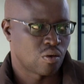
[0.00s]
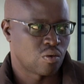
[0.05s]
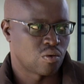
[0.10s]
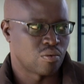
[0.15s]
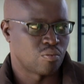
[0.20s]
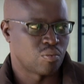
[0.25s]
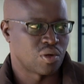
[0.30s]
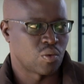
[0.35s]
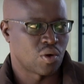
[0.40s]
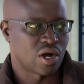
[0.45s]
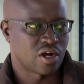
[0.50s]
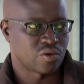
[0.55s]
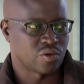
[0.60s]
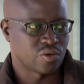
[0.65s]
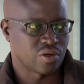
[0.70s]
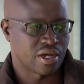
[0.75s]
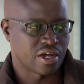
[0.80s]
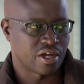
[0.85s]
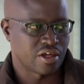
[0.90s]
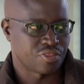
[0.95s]
whom we work
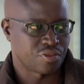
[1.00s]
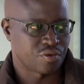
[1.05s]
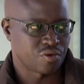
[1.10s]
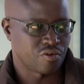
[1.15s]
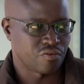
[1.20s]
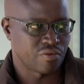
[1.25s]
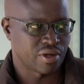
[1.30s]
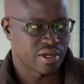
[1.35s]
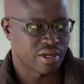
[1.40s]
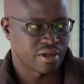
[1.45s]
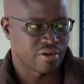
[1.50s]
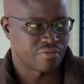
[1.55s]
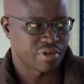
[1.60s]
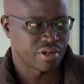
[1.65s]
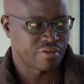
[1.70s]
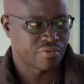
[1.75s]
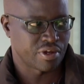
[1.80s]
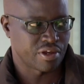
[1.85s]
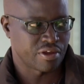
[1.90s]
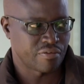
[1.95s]
through
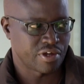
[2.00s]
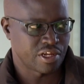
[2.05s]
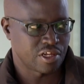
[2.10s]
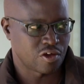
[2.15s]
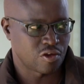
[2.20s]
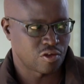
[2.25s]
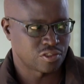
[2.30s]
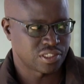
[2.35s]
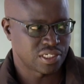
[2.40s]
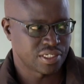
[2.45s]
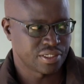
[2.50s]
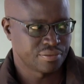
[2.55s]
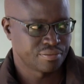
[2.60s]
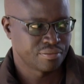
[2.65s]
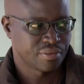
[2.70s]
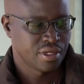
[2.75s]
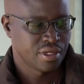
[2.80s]
very, very closely,